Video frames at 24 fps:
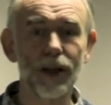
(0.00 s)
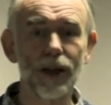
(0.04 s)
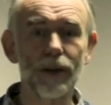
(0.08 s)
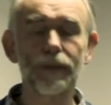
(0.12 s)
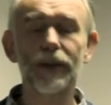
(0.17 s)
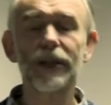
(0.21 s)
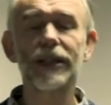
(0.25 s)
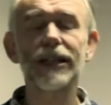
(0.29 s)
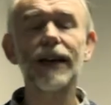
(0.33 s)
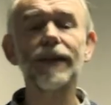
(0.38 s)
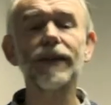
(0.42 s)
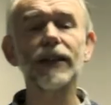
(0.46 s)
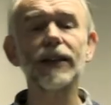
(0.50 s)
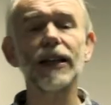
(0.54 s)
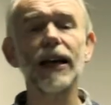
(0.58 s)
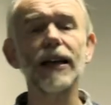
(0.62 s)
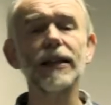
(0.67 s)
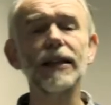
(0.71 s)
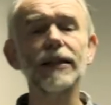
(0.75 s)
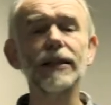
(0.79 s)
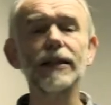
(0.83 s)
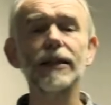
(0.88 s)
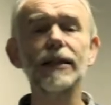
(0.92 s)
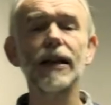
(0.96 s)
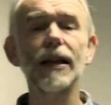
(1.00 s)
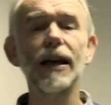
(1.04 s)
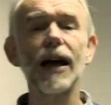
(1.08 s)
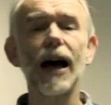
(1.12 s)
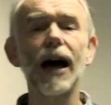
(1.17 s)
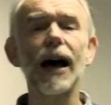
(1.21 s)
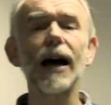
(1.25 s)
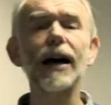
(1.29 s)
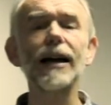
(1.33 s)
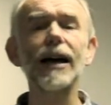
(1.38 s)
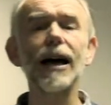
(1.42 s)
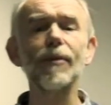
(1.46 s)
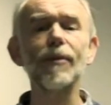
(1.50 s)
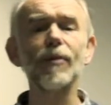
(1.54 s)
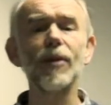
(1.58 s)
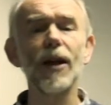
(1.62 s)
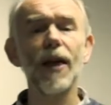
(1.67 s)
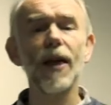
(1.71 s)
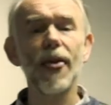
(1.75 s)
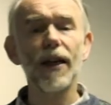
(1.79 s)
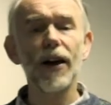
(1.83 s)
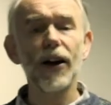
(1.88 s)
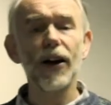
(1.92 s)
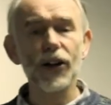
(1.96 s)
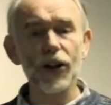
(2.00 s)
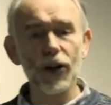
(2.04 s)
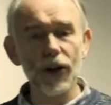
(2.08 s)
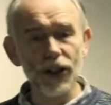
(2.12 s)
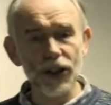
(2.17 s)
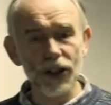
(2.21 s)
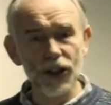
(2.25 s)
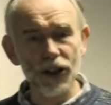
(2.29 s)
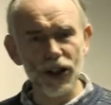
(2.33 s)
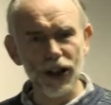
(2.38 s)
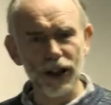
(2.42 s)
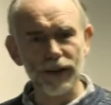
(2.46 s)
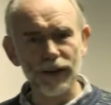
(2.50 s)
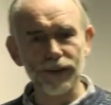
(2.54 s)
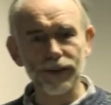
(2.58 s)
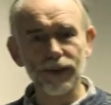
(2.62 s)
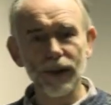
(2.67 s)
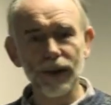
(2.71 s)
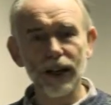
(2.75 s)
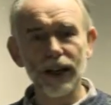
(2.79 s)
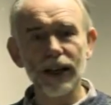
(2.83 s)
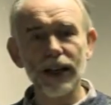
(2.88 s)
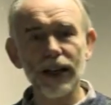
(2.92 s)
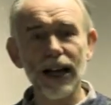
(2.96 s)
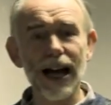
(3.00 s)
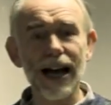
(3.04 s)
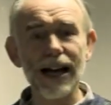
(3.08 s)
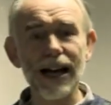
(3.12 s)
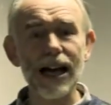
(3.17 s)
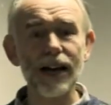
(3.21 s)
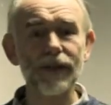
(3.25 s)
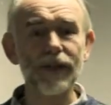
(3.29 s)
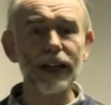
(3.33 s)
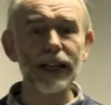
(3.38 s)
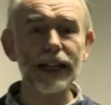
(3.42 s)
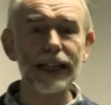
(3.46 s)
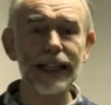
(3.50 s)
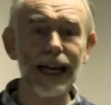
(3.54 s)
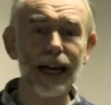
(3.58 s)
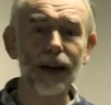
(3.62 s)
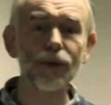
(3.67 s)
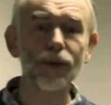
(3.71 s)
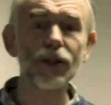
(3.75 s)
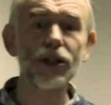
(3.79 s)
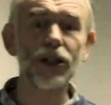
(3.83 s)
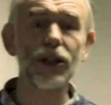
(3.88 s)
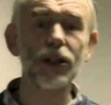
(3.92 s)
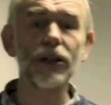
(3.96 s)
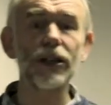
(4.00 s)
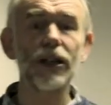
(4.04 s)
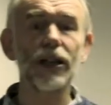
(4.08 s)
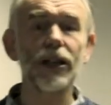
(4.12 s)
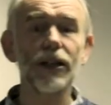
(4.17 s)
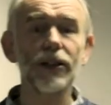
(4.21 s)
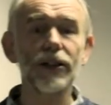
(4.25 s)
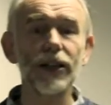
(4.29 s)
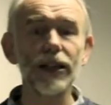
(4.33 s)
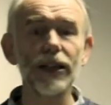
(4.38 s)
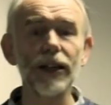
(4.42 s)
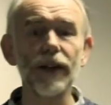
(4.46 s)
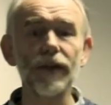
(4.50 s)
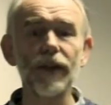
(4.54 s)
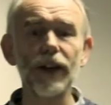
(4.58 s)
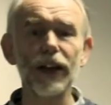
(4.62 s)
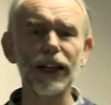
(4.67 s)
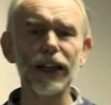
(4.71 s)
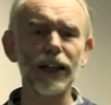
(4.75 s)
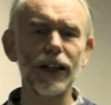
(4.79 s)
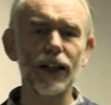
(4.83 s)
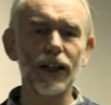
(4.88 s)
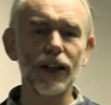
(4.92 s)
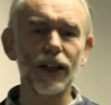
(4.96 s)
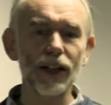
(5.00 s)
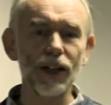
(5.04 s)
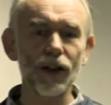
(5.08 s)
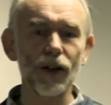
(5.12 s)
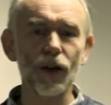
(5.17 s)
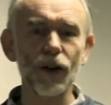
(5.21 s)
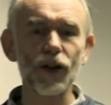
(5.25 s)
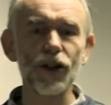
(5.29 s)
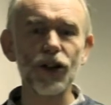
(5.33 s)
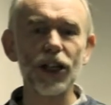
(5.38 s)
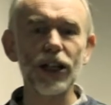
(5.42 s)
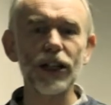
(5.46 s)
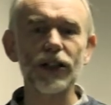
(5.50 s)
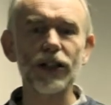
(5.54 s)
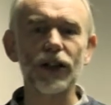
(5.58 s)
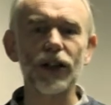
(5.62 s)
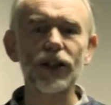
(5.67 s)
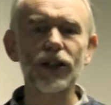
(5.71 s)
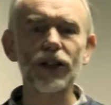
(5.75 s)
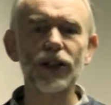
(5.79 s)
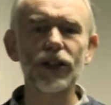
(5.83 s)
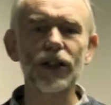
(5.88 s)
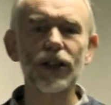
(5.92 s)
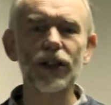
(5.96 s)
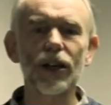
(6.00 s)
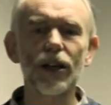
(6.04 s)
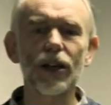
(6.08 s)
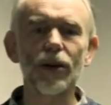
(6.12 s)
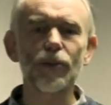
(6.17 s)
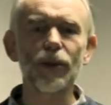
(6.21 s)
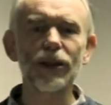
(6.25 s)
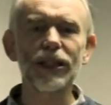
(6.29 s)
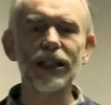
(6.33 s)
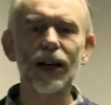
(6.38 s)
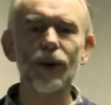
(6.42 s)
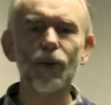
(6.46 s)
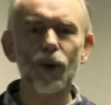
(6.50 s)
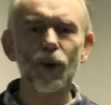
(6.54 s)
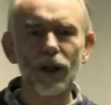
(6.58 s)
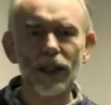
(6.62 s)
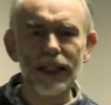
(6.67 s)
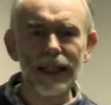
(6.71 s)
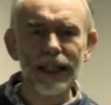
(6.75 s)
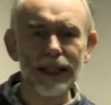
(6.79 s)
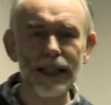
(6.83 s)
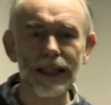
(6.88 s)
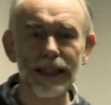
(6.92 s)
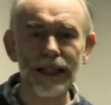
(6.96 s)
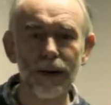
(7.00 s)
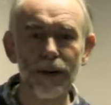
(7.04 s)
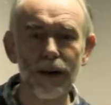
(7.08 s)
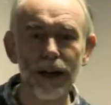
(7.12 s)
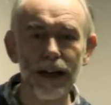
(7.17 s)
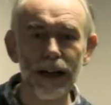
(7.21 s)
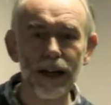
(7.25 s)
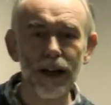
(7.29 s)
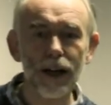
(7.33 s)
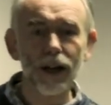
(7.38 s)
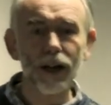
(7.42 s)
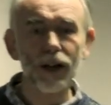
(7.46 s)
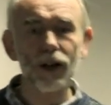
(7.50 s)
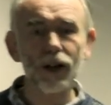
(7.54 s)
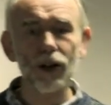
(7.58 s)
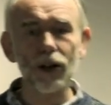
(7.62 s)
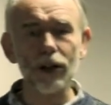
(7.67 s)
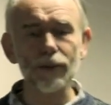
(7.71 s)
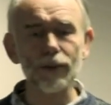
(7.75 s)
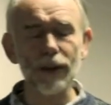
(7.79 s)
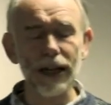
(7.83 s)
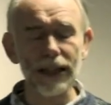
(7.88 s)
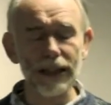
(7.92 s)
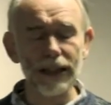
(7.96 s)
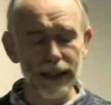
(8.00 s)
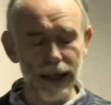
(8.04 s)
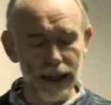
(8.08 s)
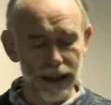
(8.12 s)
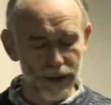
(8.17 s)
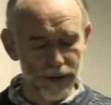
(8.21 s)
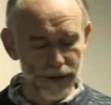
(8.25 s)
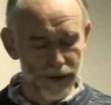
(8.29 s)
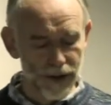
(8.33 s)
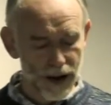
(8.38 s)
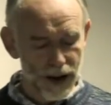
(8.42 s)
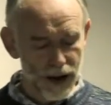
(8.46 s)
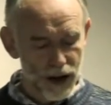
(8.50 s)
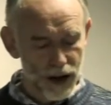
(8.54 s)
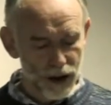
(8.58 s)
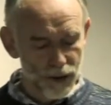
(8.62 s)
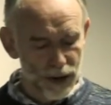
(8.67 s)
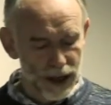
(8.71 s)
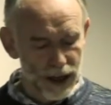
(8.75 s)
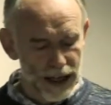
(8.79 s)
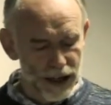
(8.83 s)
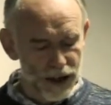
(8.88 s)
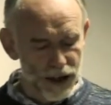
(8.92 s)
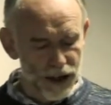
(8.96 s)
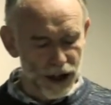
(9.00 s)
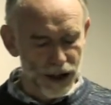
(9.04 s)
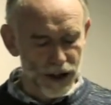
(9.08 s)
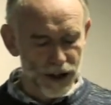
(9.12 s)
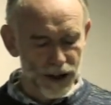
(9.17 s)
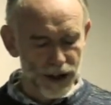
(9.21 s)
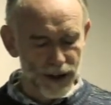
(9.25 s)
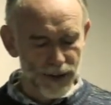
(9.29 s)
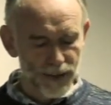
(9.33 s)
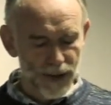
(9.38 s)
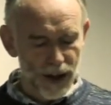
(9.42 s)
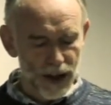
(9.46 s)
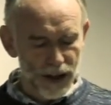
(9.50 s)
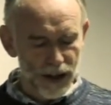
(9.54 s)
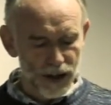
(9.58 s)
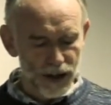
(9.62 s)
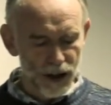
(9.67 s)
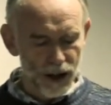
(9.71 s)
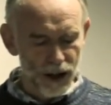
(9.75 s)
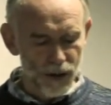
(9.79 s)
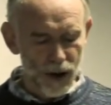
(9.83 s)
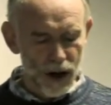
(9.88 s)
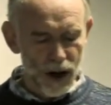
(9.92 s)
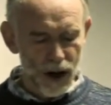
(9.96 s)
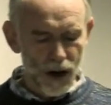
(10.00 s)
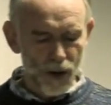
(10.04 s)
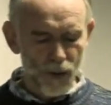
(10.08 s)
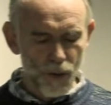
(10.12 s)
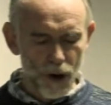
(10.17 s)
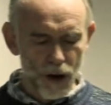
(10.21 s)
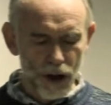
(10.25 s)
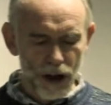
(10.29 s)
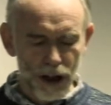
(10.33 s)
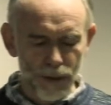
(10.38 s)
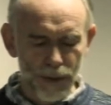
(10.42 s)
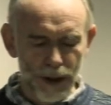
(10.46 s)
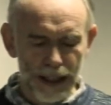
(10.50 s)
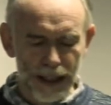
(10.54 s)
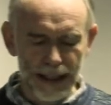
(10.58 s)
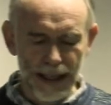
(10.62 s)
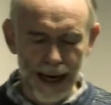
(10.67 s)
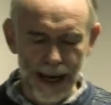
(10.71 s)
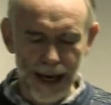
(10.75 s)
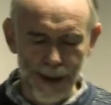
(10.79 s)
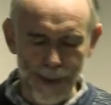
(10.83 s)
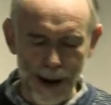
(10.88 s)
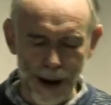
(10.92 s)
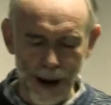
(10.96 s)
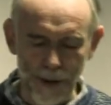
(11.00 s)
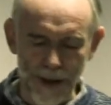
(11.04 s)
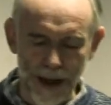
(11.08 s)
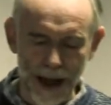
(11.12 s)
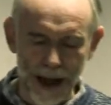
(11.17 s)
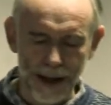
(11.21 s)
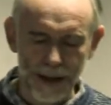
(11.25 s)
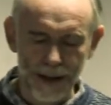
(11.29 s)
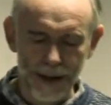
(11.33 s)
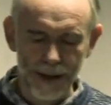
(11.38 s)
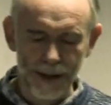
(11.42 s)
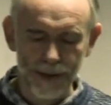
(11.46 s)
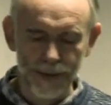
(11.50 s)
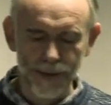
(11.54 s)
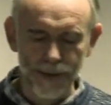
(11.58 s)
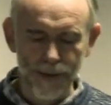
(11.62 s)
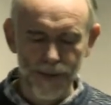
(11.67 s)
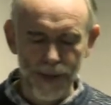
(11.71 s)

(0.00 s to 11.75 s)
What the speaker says: But nevertheless, I am a Christian. I have encountered the living Lord Jesus, but I wouldn't necessarily call myself religious. So what can we say about that?